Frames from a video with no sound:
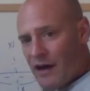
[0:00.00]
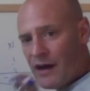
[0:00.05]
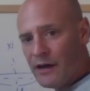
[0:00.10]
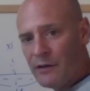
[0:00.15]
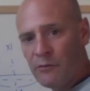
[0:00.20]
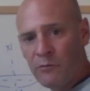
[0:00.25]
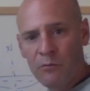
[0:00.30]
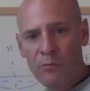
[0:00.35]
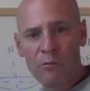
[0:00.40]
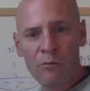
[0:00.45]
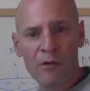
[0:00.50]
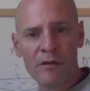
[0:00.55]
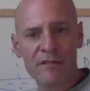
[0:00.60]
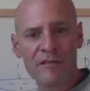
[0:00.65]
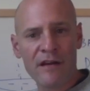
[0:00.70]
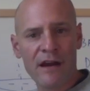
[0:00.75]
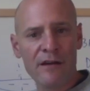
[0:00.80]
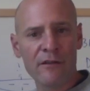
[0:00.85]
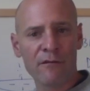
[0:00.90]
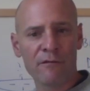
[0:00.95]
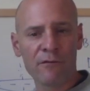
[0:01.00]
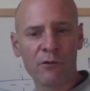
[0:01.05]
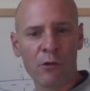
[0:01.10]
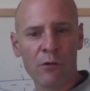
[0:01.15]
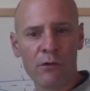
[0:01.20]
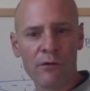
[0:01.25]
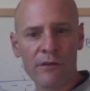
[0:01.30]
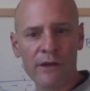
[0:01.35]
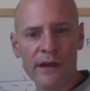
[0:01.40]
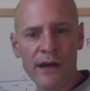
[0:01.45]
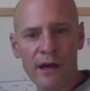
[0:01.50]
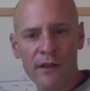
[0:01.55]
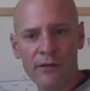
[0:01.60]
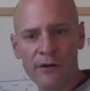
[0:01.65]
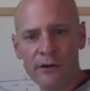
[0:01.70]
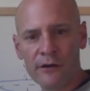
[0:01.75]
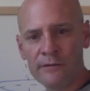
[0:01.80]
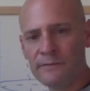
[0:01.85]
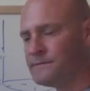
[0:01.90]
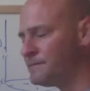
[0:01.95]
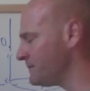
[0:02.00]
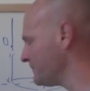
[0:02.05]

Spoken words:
on one side of the floor or the other,